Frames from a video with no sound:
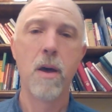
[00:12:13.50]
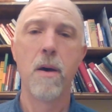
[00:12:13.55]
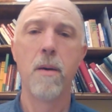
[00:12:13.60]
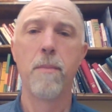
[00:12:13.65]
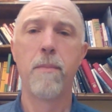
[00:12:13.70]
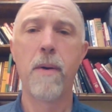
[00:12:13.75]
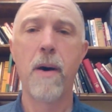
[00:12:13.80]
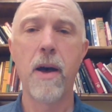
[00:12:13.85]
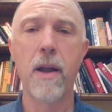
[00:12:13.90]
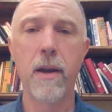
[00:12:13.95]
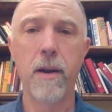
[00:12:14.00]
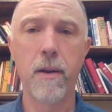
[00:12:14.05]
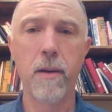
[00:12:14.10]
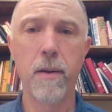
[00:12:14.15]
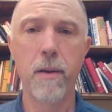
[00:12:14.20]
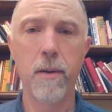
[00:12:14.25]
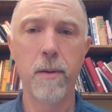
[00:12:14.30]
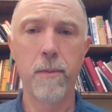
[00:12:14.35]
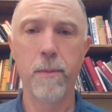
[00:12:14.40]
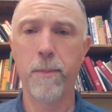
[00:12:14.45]

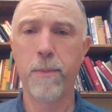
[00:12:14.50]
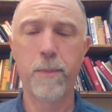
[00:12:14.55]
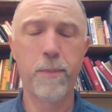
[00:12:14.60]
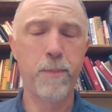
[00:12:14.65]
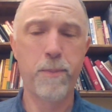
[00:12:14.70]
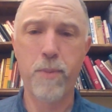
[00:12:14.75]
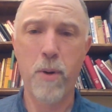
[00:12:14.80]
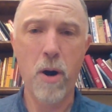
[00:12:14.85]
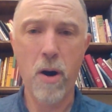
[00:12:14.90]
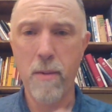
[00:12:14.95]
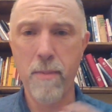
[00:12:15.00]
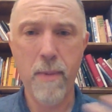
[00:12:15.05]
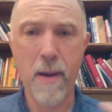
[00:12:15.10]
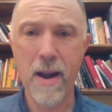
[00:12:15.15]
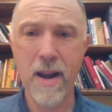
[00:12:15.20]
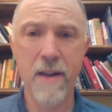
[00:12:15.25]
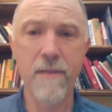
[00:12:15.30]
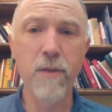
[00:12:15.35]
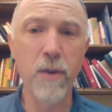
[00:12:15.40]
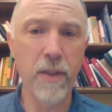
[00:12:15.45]
But prayer
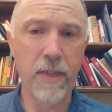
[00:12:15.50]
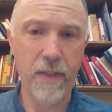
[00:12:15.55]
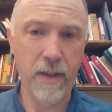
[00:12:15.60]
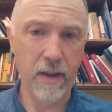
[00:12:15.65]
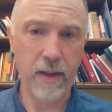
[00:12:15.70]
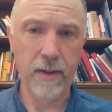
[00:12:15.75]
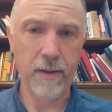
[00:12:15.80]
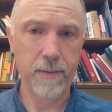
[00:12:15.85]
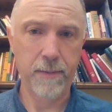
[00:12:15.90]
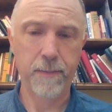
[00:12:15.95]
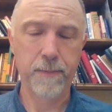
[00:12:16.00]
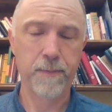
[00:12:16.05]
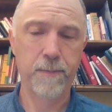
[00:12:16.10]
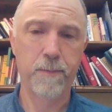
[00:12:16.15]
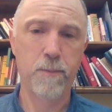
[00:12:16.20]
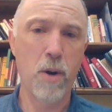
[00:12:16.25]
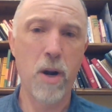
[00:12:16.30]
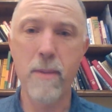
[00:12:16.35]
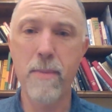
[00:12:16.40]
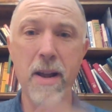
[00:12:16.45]
about everything.
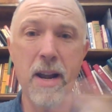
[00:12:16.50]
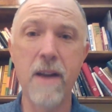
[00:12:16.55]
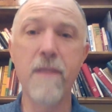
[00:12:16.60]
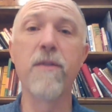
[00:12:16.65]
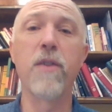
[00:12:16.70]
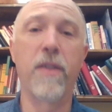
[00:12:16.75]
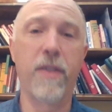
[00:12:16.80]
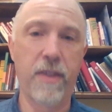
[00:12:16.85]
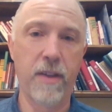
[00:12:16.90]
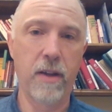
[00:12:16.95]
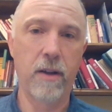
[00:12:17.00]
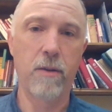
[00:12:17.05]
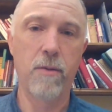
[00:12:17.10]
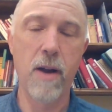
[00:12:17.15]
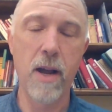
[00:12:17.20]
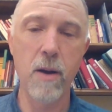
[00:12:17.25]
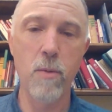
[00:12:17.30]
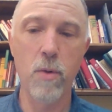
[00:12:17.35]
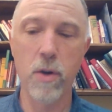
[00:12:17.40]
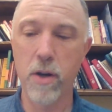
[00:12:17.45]
Pray about everything,
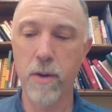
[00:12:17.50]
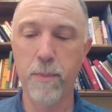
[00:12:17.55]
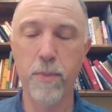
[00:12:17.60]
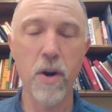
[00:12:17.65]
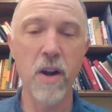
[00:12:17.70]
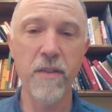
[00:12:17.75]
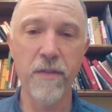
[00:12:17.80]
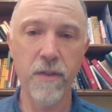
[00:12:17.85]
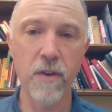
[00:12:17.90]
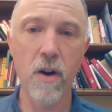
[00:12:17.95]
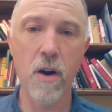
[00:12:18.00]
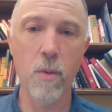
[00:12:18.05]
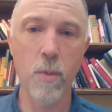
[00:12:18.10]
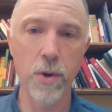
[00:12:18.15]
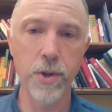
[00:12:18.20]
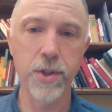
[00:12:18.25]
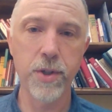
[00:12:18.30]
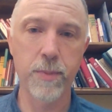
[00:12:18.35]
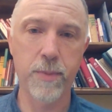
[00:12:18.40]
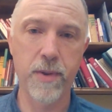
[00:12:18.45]
right? We're going to pray for our
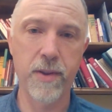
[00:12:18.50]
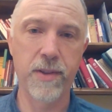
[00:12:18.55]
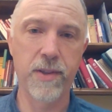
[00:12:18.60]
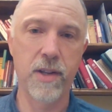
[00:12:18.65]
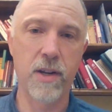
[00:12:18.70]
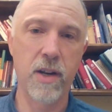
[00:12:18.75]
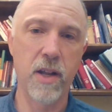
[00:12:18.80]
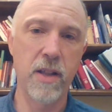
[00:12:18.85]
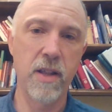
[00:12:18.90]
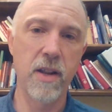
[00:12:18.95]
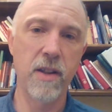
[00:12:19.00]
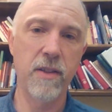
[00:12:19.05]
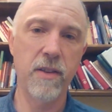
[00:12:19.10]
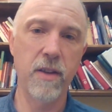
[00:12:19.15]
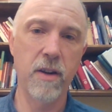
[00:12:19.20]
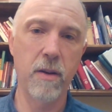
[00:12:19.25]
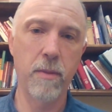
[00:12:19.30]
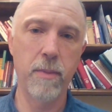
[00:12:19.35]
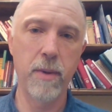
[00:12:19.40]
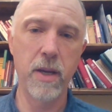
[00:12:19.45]
worship on Sunday, that it's
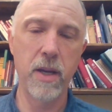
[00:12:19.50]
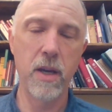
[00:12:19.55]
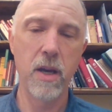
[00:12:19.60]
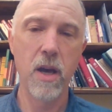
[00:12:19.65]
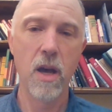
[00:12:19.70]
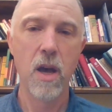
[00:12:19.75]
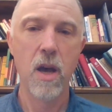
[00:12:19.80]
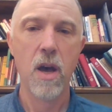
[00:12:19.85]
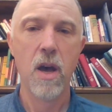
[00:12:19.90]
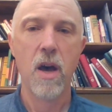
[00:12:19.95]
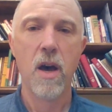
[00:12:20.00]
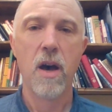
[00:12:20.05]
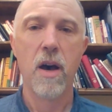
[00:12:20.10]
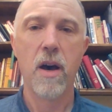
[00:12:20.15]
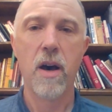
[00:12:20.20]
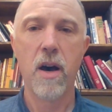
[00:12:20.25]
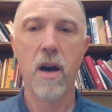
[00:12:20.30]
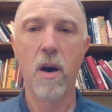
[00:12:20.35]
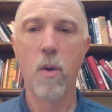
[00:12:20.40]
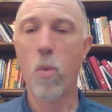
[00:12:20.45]
going to be
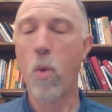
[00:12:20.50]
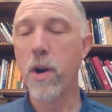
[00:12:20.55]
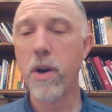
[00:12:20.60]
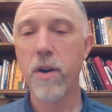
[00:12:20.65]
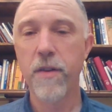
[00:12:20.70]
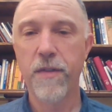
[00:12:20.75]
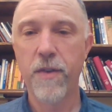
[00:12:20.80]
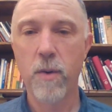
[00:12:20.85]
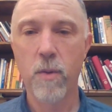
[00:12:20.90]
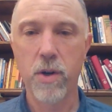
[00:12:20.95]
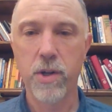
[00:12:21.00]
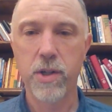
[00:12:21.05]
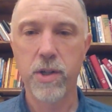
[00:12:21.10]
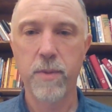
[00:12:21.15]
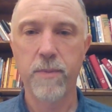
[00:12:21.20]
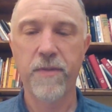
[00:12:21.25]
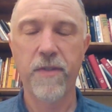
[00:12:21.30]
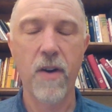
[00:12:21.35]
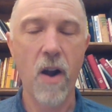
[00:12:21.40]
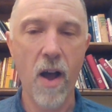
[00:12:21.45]
uh, a wonderful worship
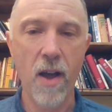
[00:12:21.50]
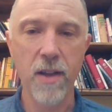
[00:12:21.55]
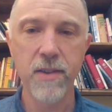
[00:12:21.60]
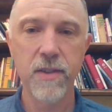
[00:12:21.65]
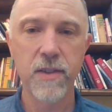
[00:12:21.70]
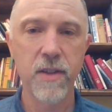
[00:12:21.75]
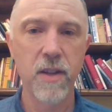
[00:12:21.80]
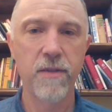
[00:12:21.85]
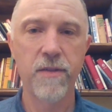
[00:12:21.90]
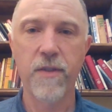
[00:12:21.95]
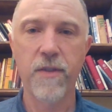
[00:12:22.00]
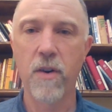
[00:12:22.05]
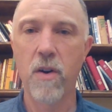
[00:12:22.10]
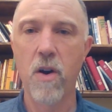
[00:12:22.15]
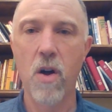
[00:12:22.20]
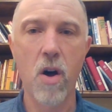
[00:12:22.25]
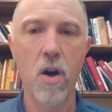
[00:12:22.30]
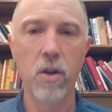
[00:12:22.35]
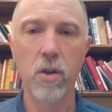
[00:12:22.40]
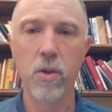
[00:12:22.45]
for us and for
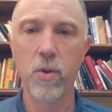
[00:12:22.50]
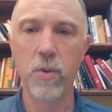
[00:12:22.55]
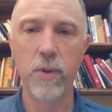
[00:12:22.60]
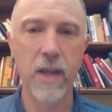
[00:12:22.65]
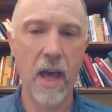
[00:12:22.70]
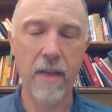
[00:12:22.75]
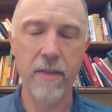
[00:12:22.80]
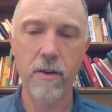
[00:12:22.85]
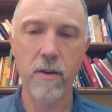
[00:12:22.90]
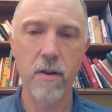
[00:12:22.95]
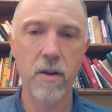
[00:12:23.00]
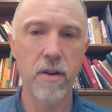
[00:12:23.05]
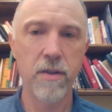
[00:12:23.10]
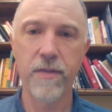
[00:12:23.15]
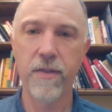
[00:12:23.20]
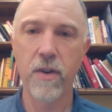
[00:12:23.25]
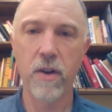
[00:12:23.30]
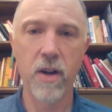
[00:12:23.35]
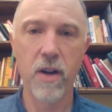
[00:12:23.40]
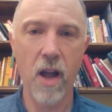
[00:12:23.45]
all who gather and
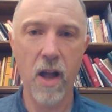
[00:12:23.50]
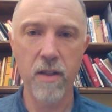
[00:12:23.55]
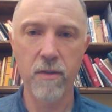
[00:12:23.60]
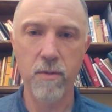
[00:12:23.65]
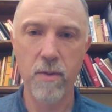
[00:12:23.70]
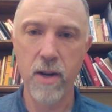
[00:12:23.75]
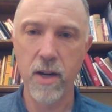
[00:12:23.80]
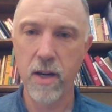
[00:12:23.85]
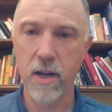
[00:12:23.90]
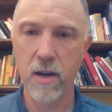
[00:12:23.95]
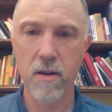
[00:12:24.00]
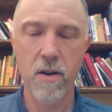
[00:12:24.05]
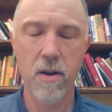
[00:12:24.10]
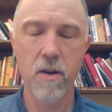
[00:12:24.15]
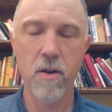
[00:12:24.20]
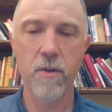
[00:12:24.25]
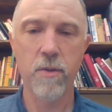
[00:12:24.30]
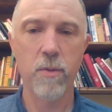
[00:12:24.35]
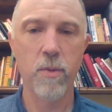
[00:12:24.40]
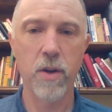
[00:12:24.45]
for God's reign here on
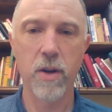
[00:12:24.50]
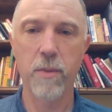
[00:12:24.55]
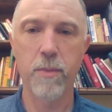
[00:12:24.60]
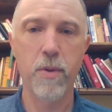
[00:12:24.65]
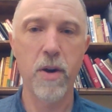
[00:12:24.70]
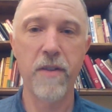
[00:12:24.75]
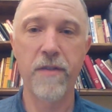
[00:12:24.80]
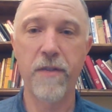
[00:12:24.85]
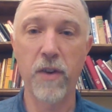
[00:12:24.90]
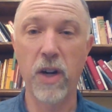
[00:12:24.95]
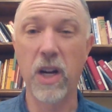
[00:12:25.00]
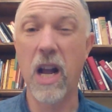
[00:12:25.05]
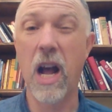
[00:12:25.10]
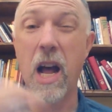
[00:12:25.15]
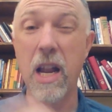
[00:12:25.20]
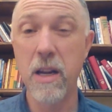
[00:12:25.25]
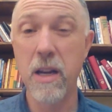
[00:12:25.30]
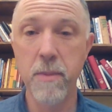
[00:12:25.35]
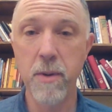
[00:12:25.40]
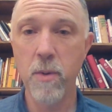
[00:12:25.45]
earth. We're going to pray for
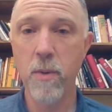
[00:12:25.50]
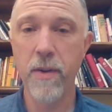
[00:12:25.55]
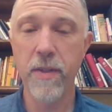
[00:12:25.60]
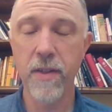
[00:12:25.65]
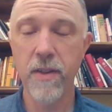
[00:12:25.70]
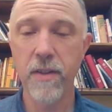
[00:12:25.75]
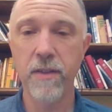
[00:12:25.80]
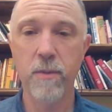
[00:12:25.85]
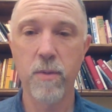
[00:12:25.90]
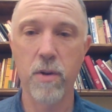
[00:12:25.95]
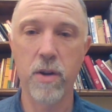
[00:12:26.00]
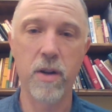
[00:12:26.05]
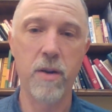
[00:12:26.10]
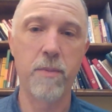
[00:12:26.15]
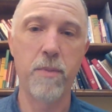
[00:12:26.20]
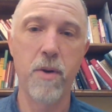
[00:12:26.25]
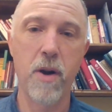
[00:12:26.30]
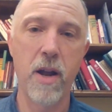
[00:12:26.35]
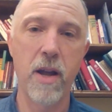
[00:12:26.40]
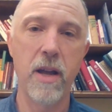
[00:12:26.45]
God to be with us. We're going to
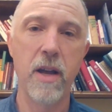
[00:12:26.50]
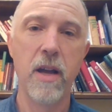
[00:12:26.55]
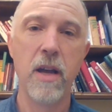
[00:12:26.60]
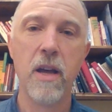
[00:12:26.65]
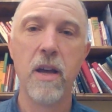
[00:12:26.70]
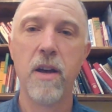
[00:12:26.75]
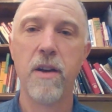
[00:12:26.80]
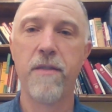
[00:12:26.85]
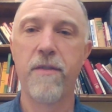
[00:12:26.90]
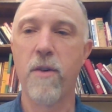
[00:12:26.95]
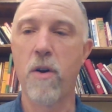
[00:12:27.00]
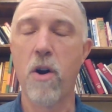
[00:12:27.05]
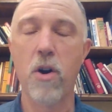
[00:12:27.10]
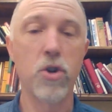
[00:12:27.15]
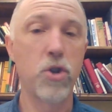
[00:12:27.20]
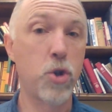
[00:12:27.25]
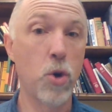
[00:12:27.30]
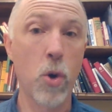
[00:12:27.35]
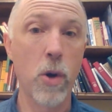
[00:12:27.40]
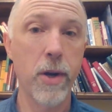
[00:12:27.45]
pray for our
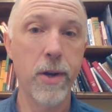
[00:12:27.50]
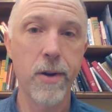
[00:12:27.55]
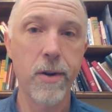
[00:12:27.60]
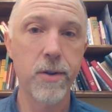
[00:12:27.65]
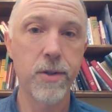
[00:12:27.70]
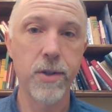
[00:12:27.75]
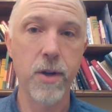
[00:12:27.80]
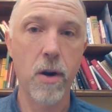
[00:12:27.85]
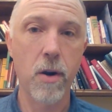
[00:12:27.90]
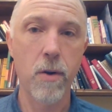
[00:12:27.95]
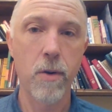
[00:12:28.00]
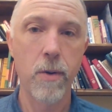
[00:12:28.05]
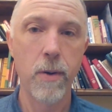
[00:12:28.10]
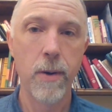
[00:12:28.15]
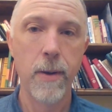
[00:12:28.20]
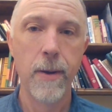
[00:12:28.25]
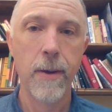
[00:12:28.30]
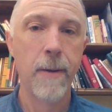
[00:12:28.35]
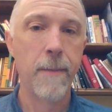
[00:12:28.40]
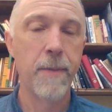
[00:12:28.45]
joy and our sorrow.
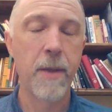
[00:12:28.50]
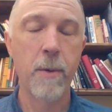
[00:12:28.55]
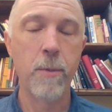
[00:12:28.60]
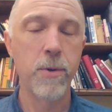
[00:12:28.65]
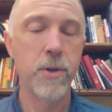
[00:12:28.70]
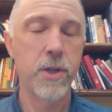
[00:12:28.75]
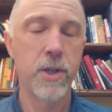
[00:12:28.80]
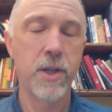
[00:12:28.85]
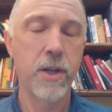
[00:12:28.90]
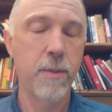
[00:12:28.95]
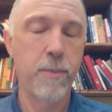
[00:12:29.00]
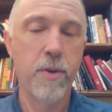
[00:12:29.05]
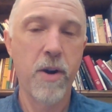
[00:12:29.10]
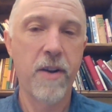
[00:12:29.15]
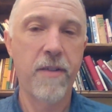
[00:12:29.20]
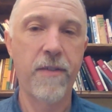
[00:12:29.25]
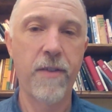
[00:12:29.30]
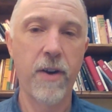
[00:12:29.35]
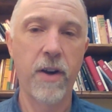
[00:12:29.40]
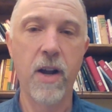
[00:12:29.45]
And we're just going to pray
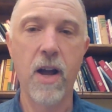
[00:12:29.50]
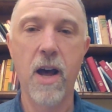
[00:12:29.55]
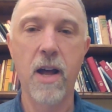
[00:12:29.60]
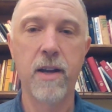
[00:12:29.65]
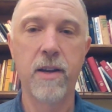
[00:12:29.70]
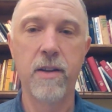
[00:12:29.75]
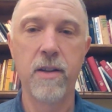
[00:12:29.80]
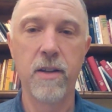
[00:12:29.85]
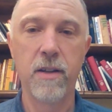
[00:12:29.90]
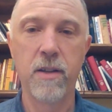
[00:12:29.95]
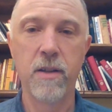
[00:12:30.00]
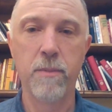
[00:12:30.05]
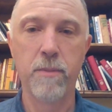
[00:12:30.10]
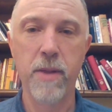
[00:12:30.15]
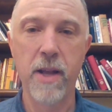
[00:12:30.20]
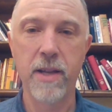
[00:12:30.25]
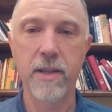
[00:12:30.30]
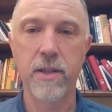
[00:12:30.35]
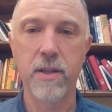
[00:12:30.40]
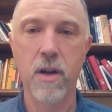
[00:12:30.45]
for God to, to
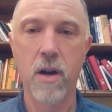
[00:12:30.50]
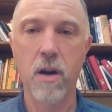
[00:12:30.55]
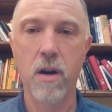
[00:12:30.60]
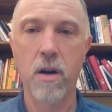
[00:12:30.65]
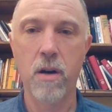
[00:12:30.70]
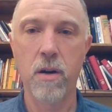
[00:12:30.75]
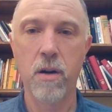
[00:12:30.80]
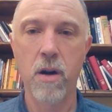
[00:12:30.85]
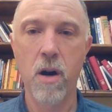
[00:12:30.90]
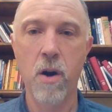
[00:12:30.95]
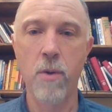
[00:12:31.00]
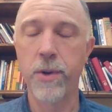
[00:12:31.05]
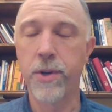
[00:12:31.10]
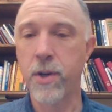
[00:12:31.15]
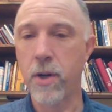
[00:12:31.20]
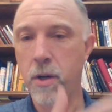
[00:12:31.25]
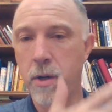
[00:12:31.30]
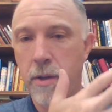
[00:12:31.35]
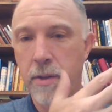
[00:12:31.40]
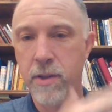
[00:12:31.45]
bless our, our
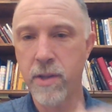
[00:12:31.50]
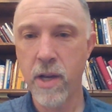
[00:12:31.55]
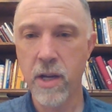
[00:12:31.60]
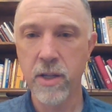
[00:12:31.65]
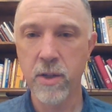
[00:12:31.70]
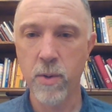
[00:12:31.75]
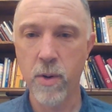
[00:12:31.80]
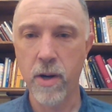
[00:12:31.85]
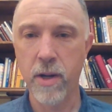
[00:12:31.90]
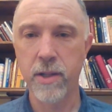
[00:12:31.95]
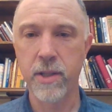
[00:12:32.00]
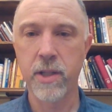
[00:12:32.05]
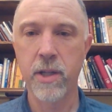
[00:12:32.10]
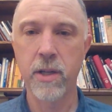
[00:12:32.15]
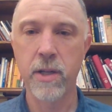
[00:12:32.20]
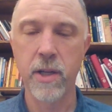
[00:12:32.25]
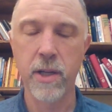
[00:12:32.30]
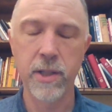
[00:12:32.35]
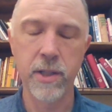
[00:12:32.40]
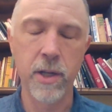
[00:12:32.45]
return to the sanctuary on
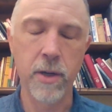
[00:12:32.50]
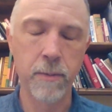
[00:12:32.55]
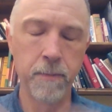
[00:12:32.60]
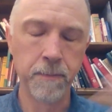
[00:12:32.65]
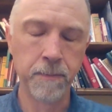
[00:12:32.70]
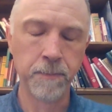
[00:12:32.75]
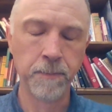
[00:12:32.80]
Sunday. So.